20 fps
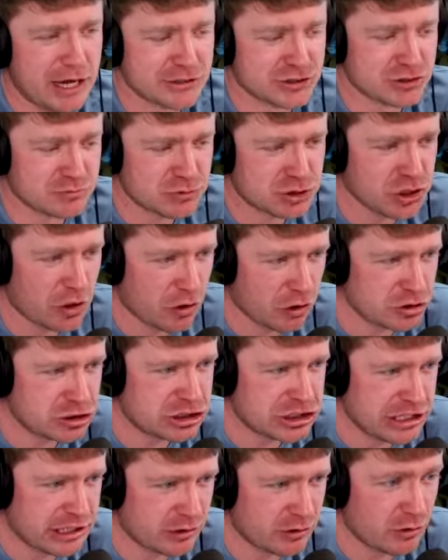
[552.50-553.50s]
uh, some
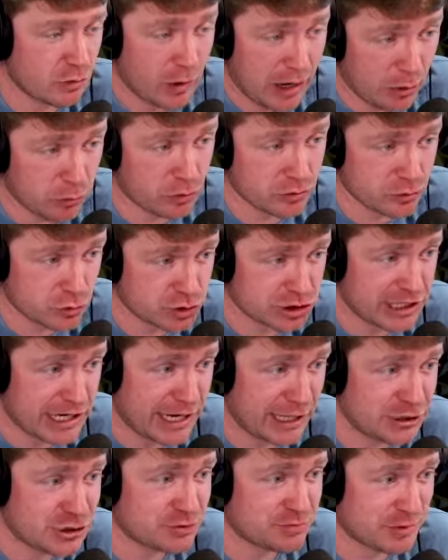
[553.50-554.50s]
charge here while we're losing
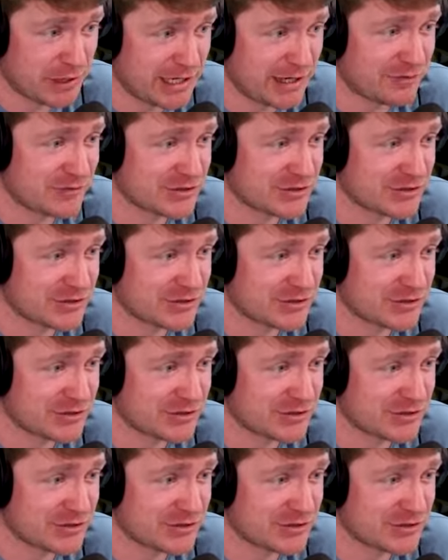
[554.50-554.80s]
HP